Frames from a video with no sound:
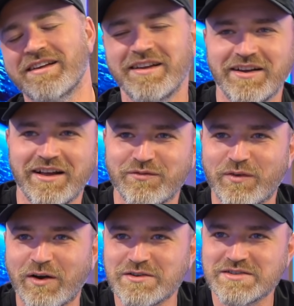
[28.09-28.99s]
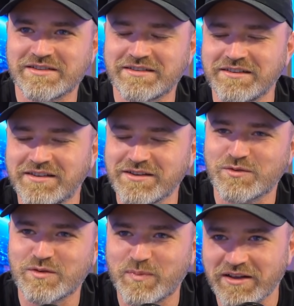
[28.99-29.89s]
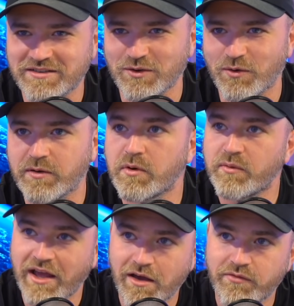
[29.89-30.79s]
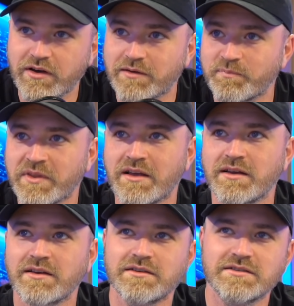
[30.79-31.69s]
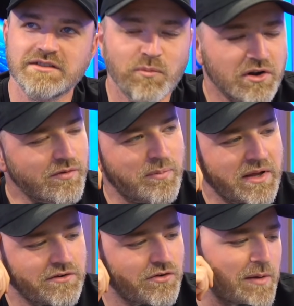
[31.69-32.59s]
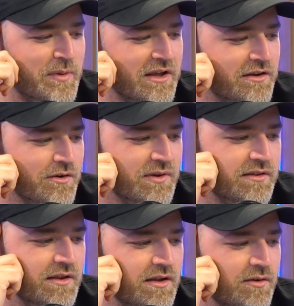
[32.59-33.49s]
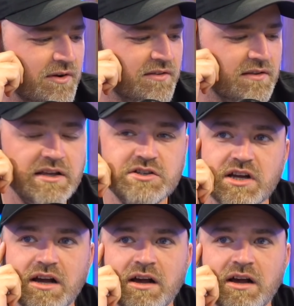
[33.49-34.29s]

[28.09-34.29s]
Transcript: as far as the disrespect story, but we have a somewhat of a pin dropping here with with Ninja.